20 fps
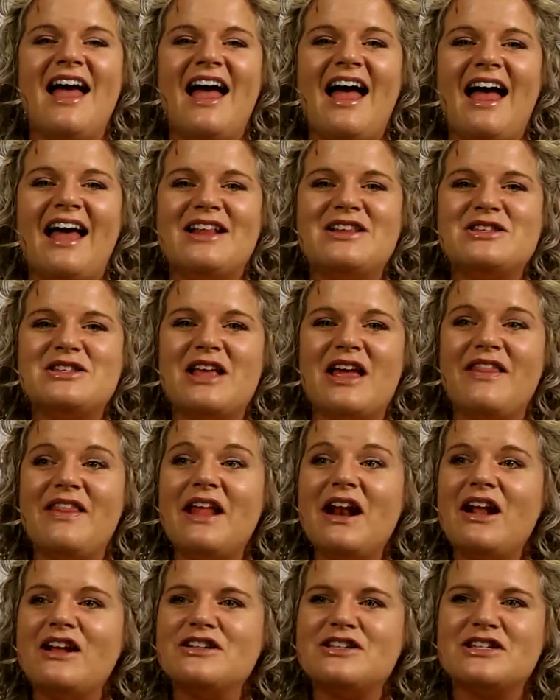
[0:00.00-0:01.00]
And
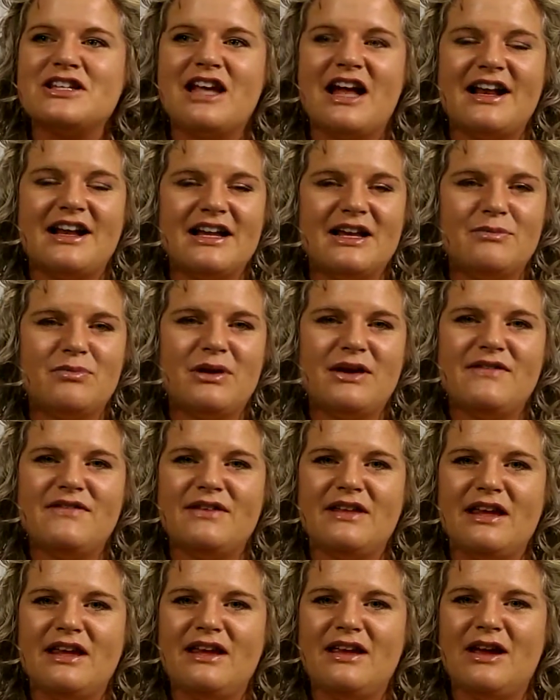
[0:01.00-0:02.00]
then I'll just kind of
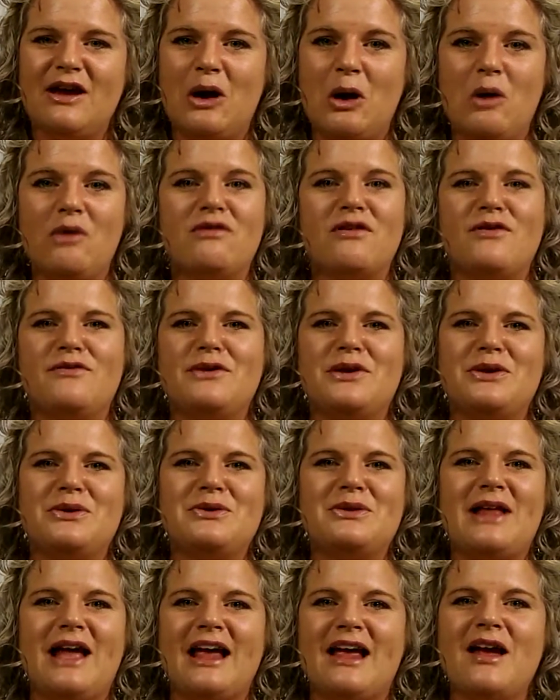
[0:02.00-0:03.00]
briefly
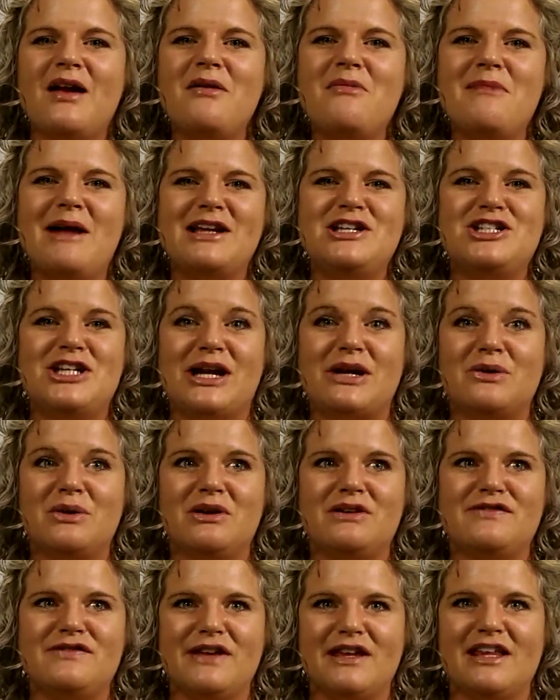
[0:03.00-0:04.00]
overview like my
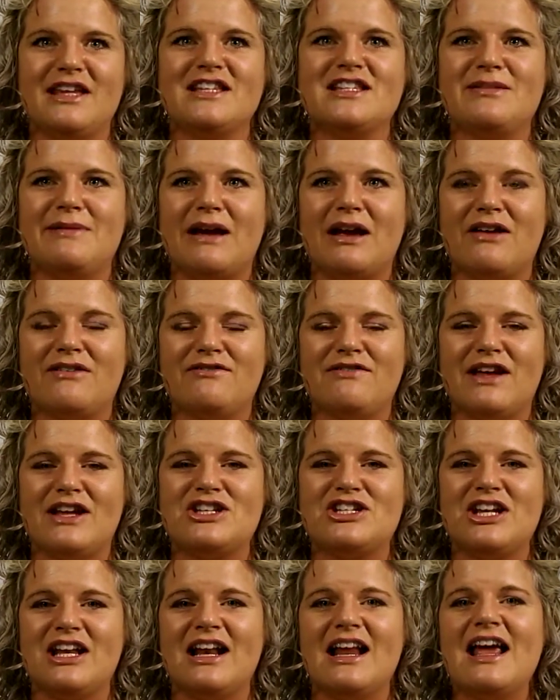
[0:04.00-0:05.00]
general feelings about
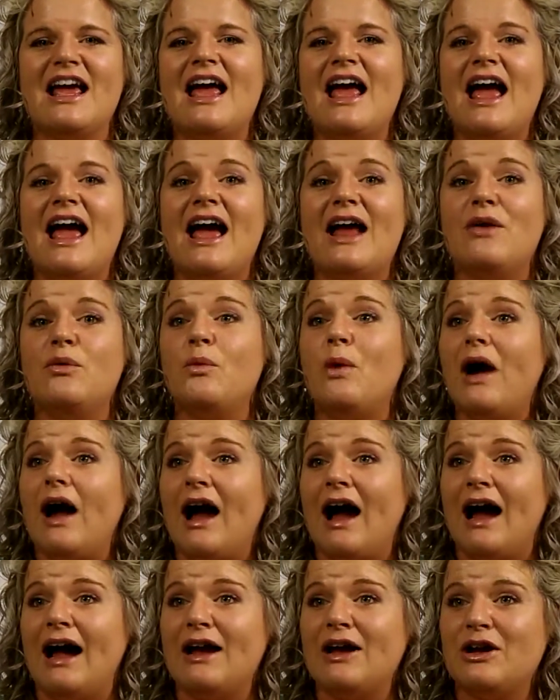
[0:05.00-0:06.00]
convention and what
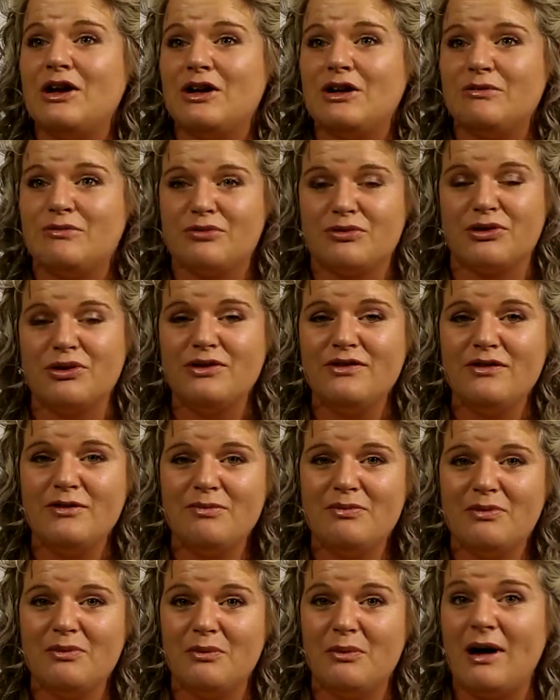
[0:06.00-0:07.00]
I could
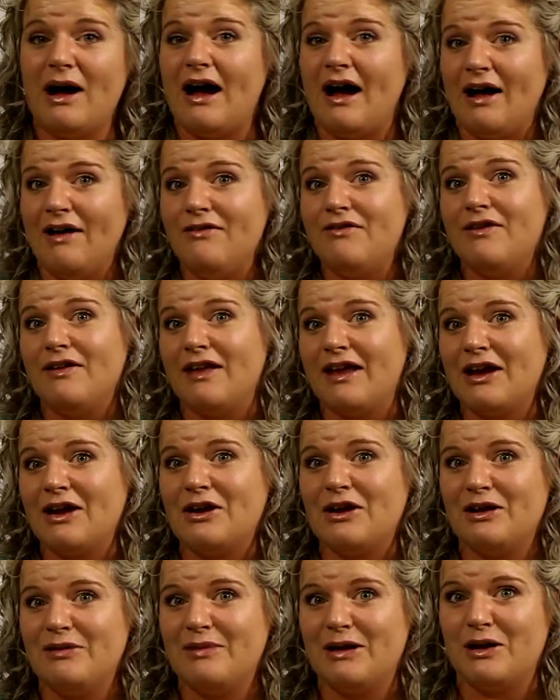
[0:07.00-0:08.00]
improve, what I feel like
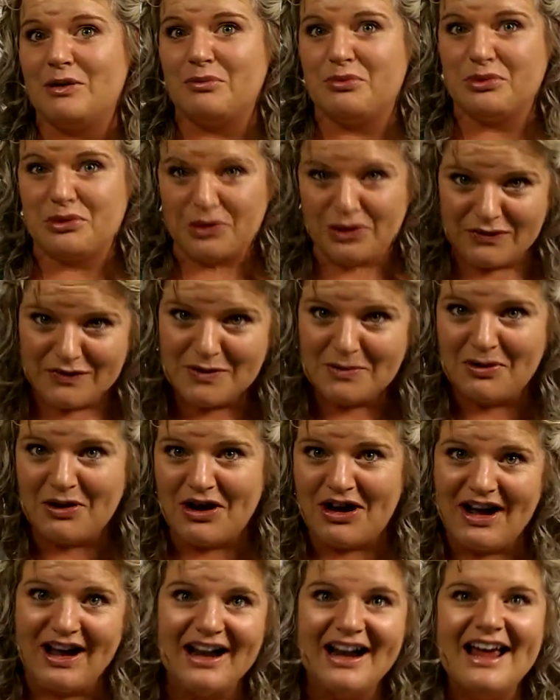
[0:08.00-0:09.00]
could have been improved
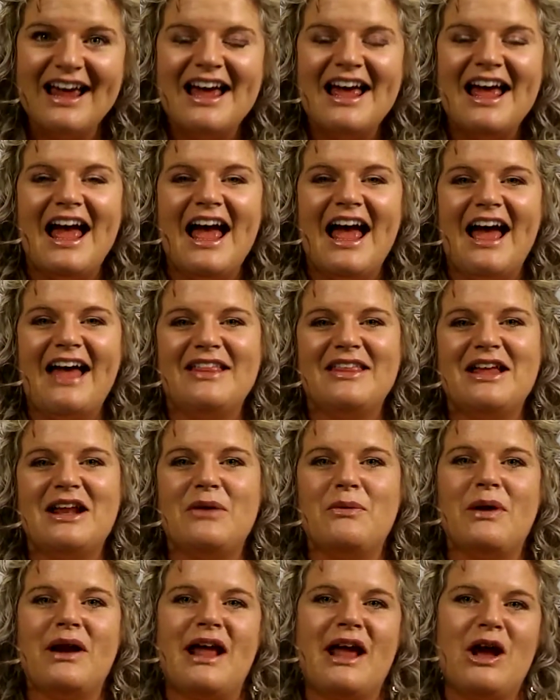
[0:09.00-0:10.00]
upon, and
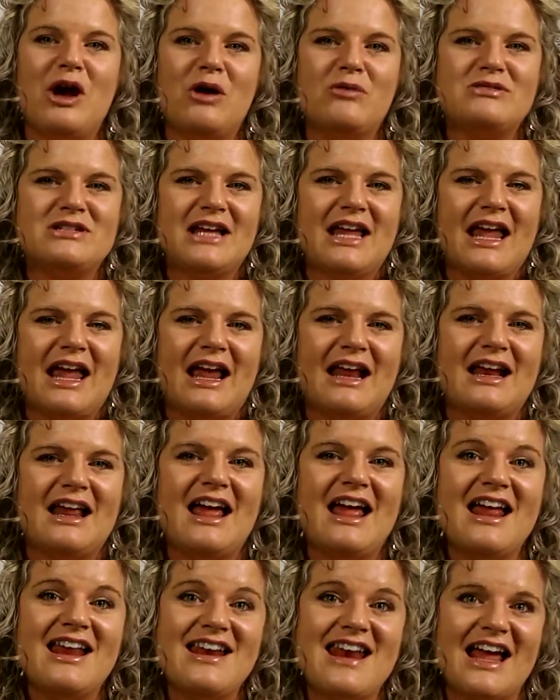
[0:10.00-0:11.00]
then what I hope to gain
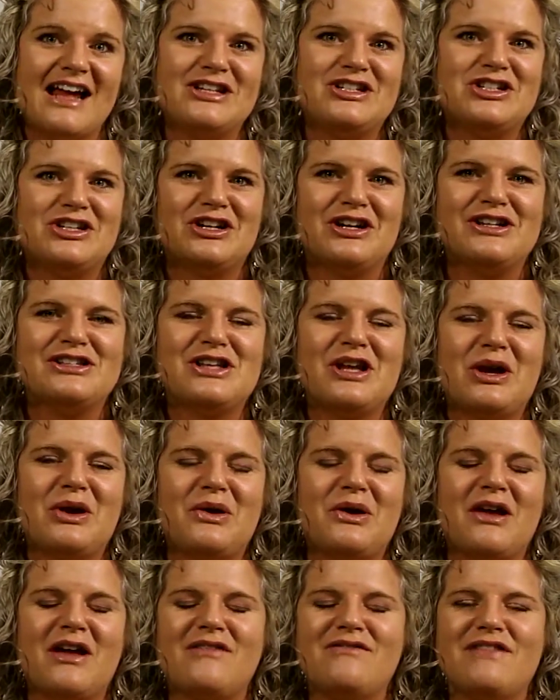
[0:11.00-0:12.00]
next year as I
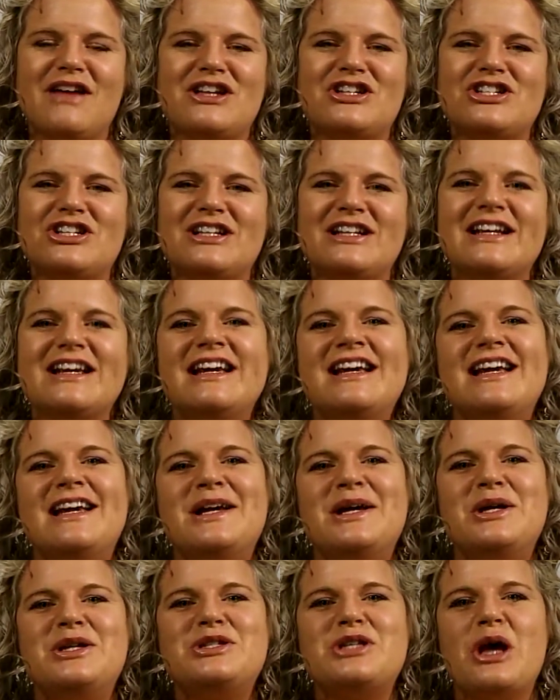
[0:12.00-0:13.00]
go to convention.
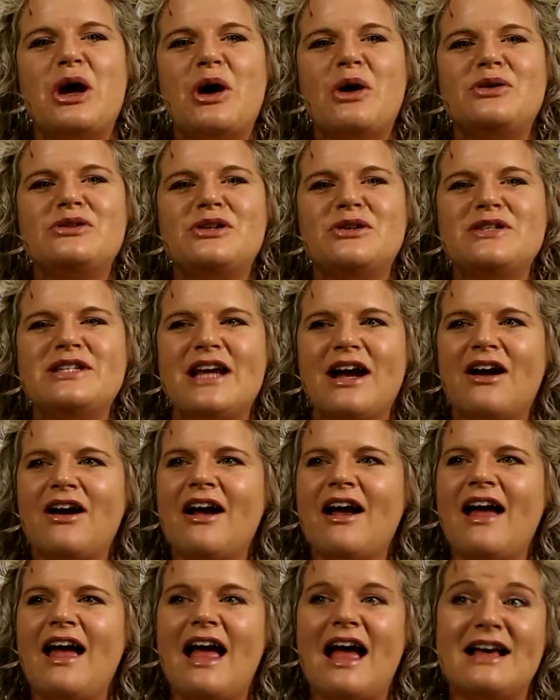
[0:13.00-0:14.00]
So
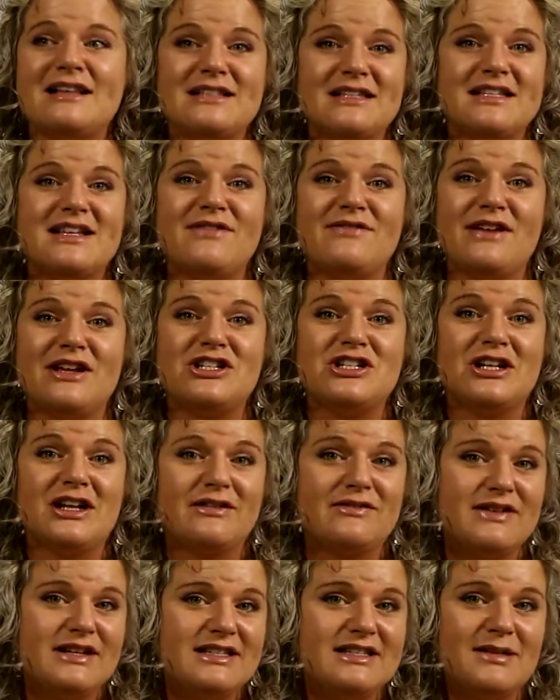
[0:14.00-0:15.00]
doTERRA has its convention
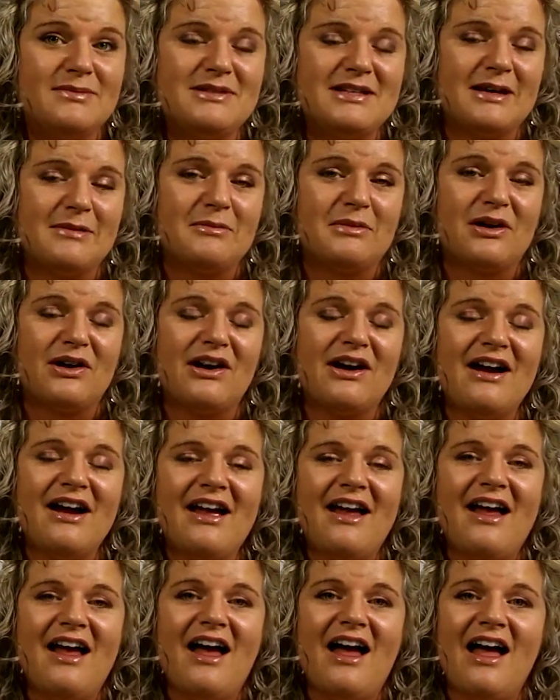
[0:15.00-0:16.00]
every September,
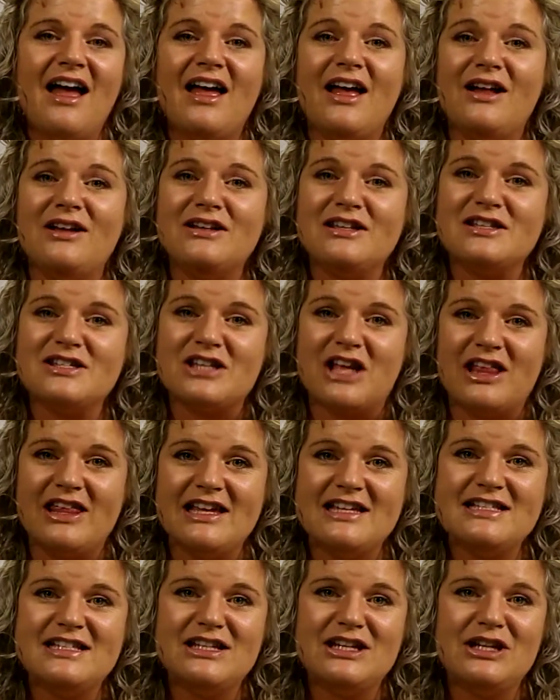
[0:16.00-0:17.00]
held in Salt
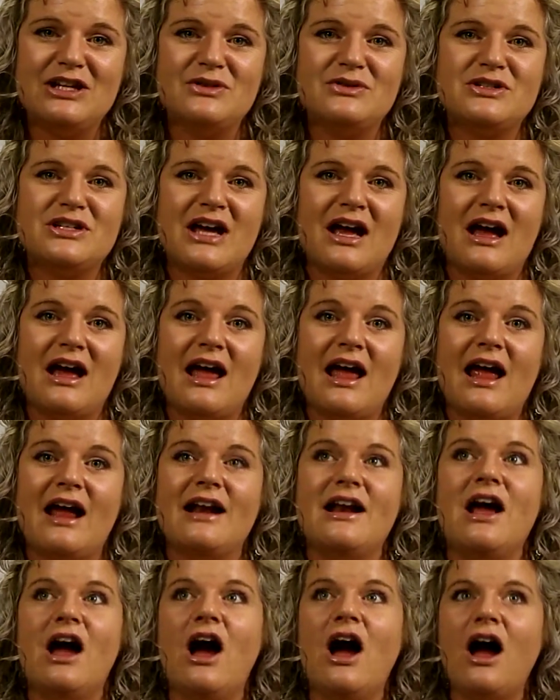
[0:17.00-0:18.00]
Lake City, Utah,
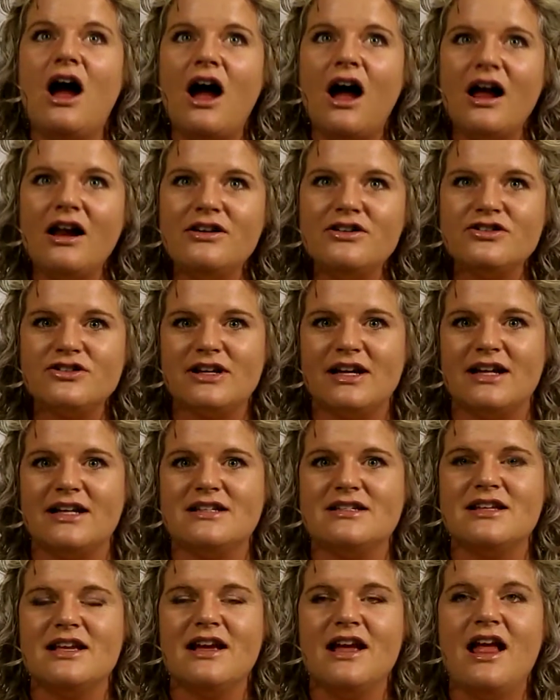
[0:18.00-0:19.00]
and
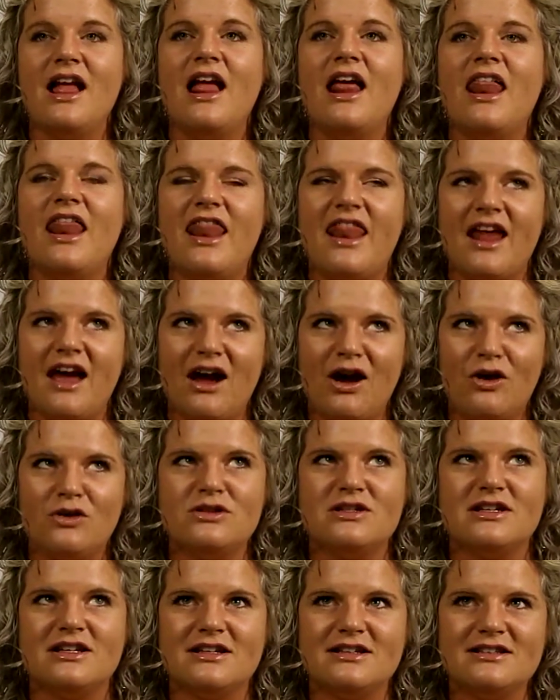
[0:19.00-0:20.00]

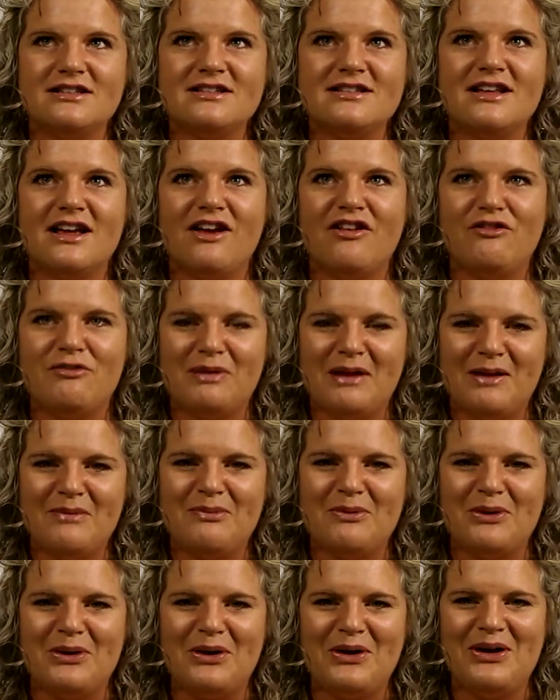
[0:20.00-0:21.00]
thousands of
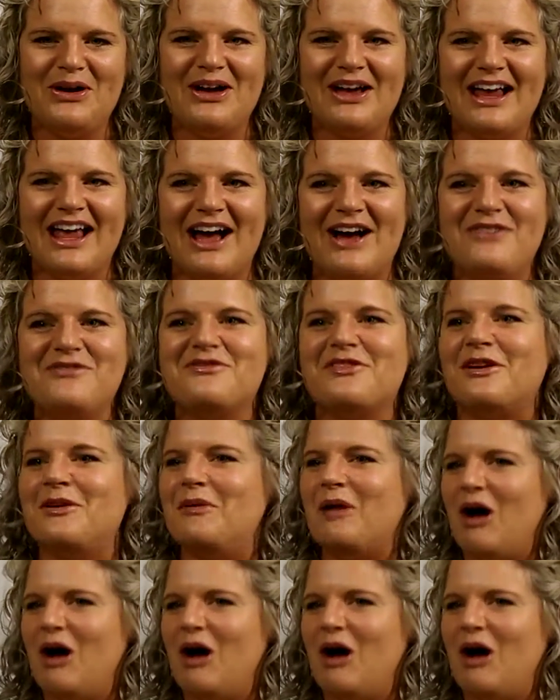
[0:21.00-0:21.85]
people come from